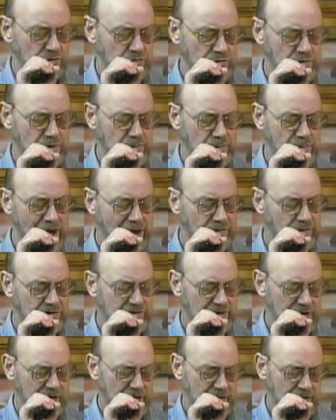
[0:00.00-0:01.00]
to
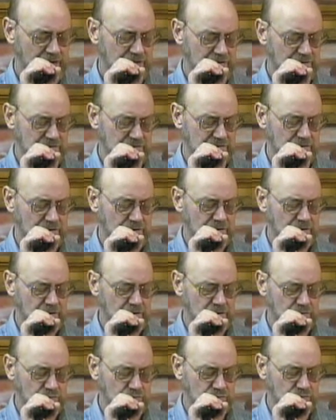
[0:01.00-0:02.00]
democratize,
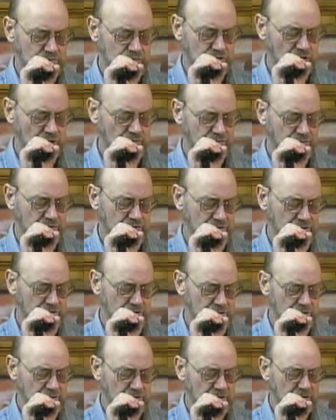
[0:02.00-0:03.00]
to soften,
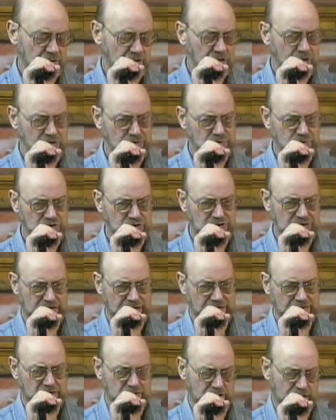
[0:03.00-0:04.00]
and to
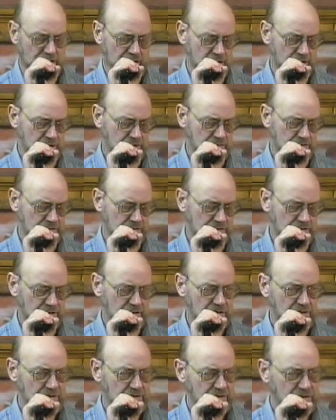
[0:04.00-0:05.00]
standardize.
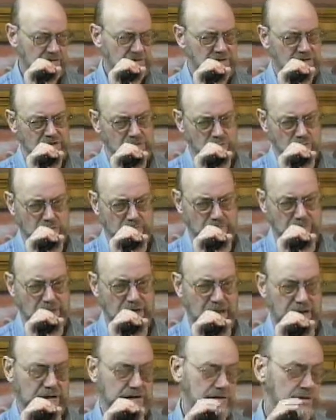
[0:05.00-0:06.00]
They are
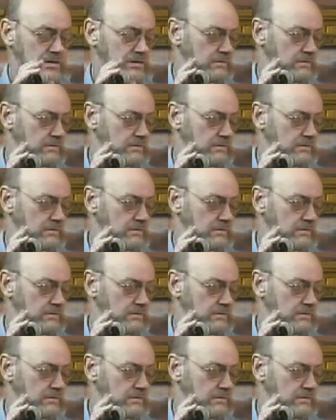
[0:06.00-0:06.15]
repellent.